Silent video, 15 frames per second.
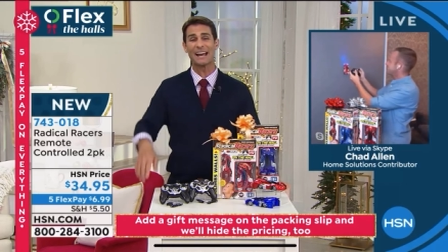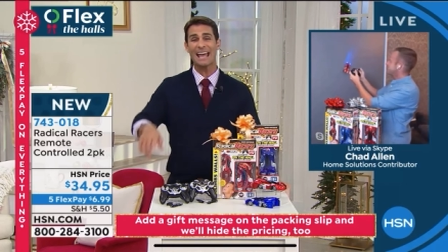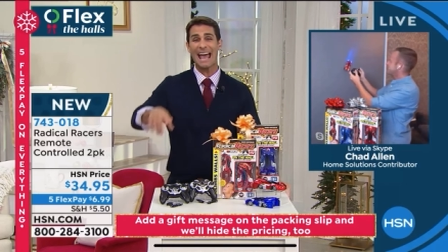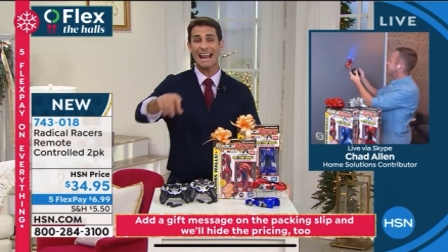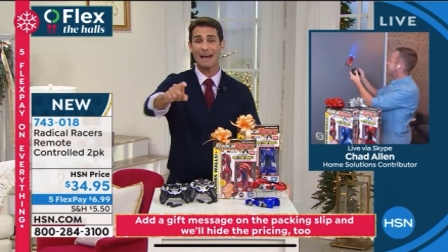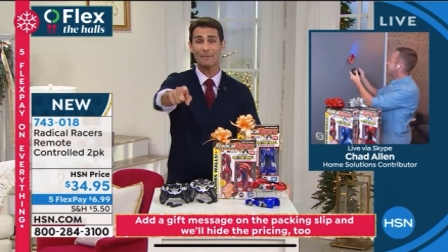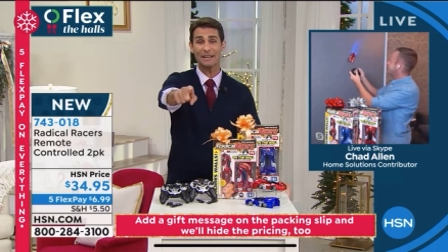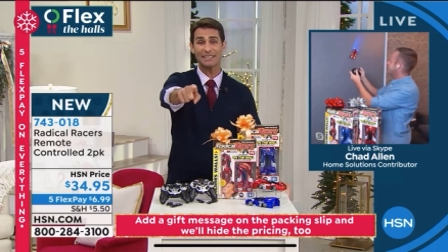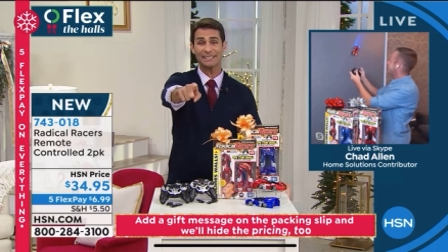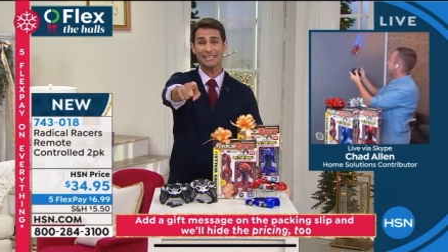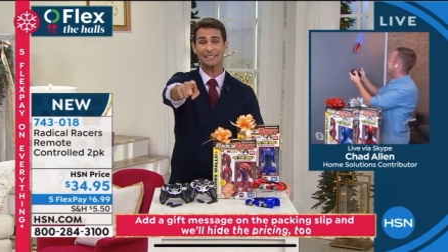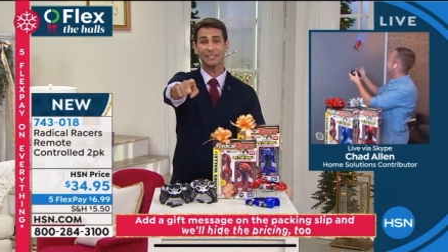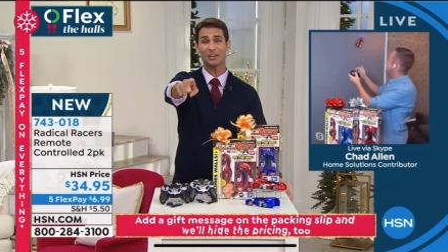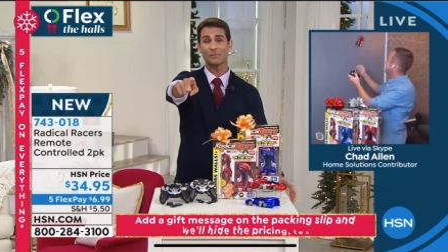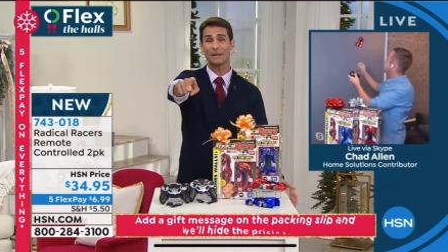And I'm going to see you
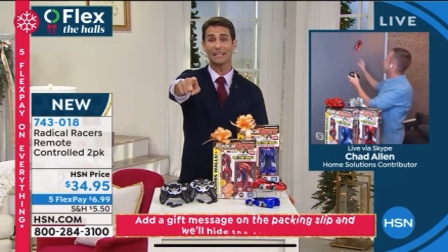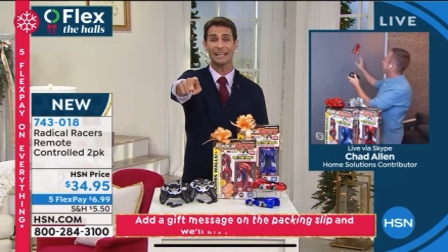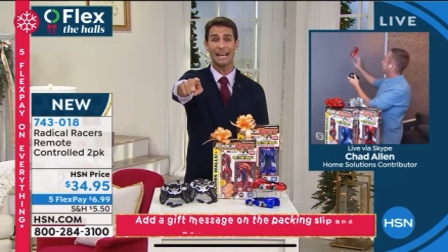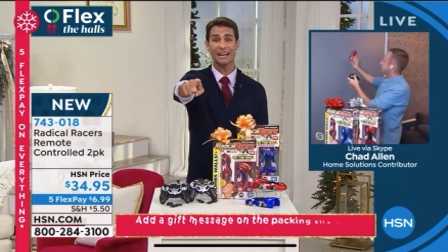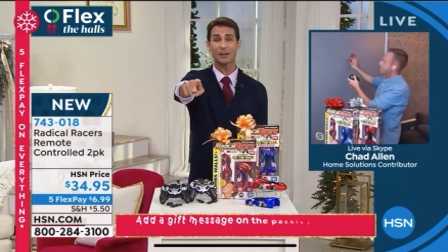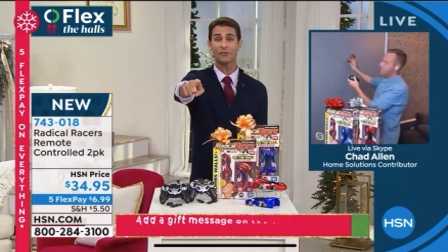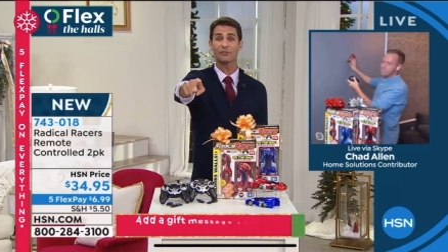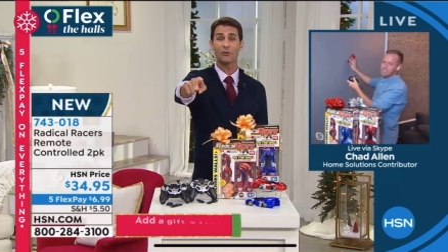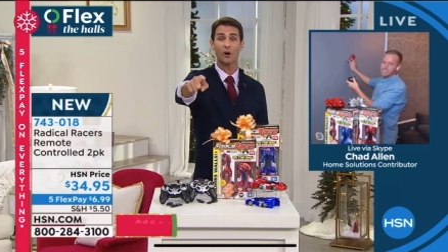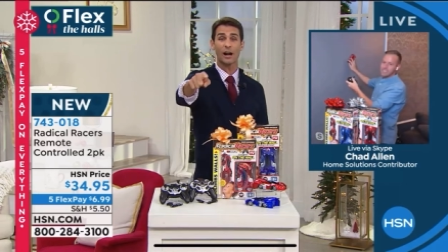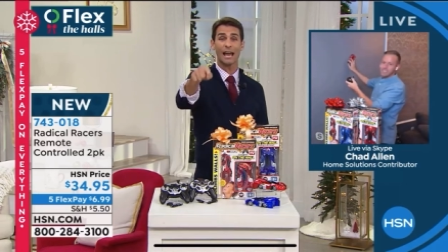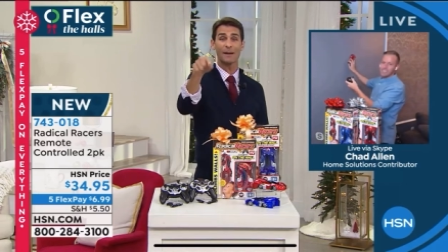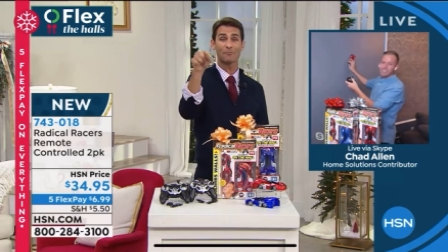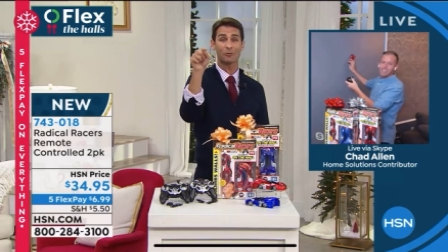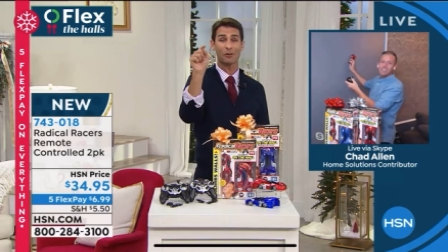a little bit later for
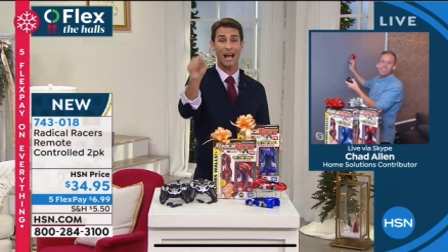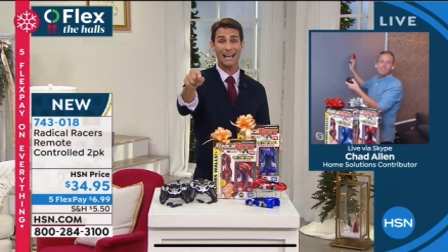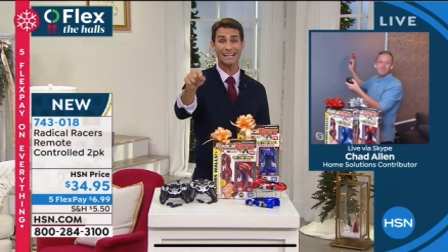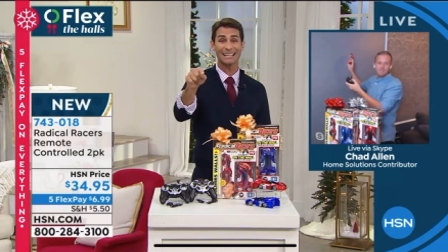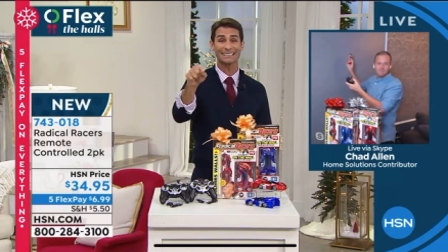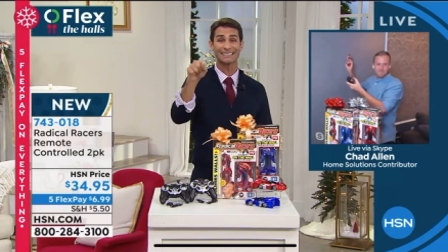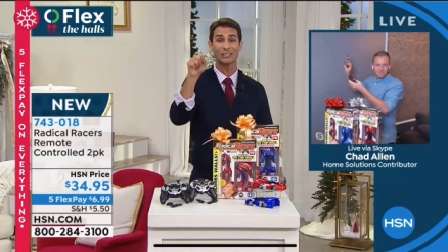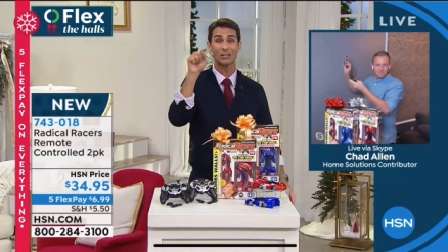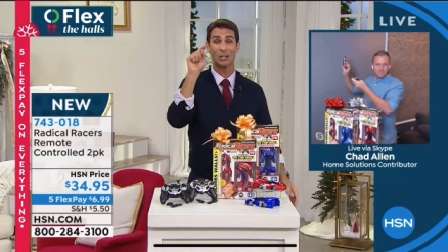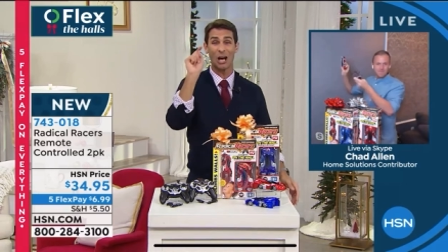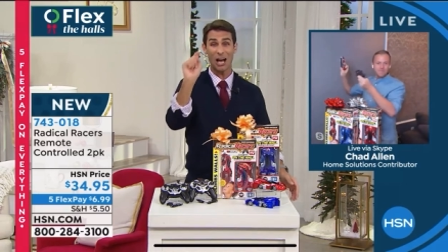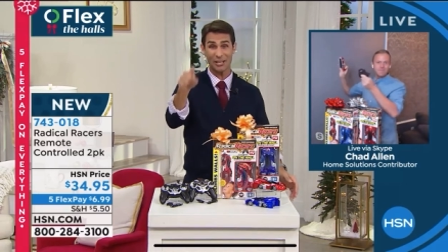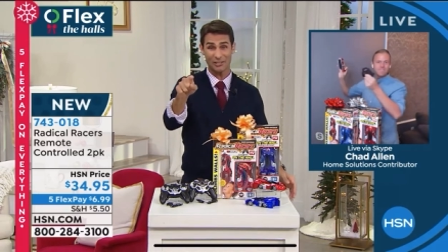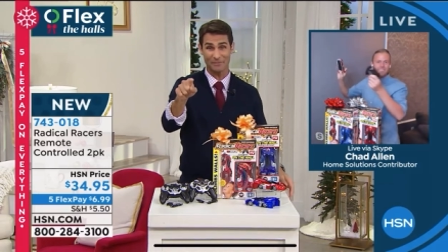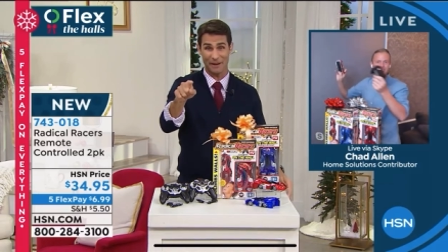a product
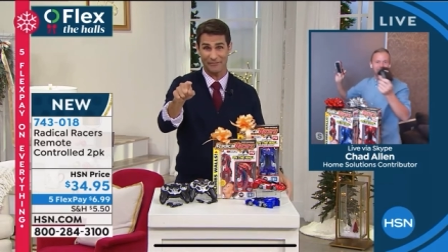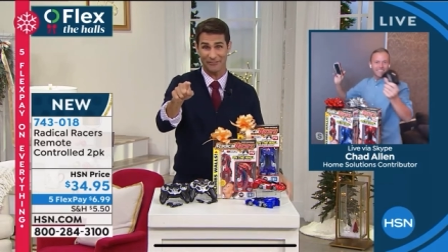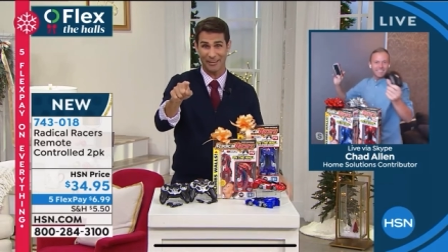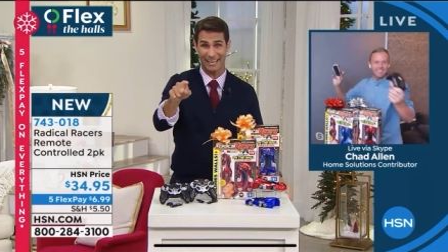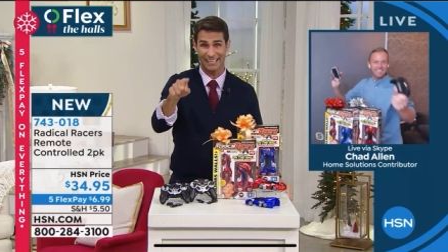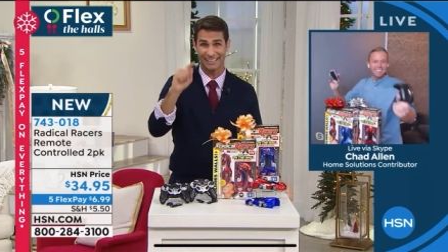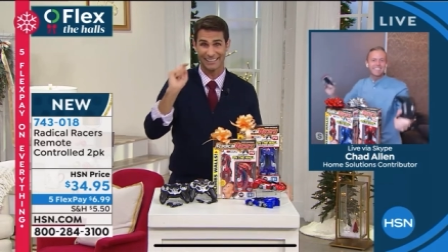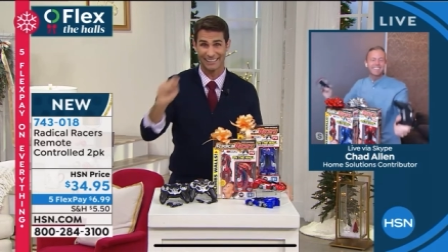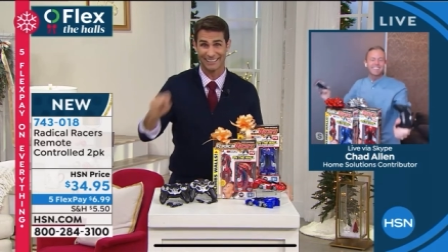launch, my friend.